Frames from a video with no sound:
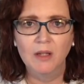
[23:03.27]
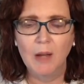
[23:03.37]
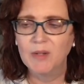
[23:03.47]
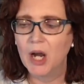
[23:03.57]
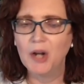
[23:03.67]

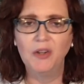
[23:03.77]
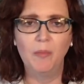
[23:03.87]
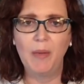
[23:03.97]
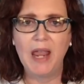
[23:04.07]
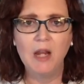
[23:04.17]
I'm tired of
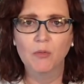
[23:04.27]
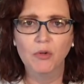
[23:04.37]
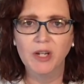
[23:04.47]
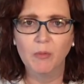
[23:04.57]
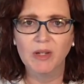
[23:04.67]
the pain
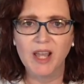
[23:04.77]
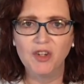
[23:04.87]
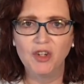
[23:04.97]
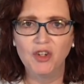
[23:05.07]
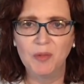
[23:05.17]
ruining
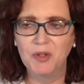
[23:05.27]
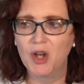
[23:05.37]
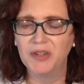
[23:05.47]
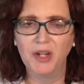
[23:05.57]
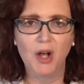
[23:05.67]
relationships,
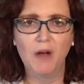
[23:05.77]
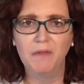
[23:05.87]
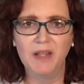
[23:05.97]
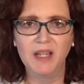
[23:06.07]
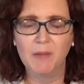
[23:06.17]
causing
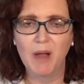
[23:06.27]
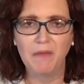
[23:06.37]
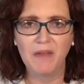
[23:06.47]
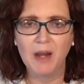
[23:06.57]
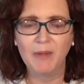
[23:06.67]
conflict in
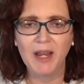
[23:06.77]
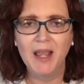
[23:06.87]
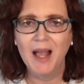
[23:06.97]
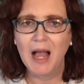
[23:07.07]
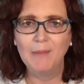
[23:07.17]
my
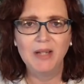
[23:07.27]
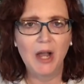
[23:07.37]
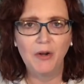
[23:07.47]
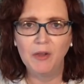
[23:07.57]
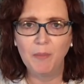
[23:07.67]
family. I'm
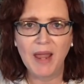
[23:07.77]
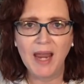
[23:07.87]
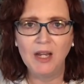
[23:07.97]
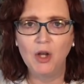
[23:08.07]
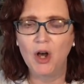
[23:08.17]
tired of the
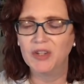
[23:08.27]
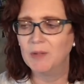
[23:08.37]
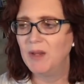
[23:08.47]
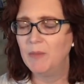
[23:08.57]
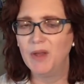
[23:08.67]
pain
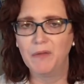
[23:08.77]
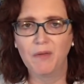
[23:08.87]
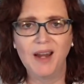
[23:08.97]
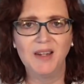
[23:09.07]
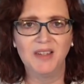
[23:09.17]
causing me to be
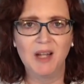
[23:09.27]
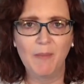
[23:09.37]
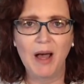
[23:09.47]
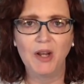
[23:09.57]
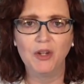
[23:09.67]
afraid to
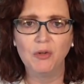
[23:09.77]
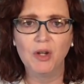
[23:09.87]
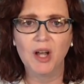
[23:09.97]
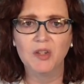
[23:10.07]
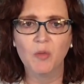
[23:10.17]
step out and do
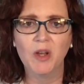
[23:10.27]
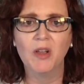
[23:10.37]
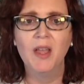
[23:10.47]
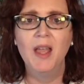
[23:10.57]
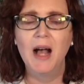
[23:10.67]
God's will.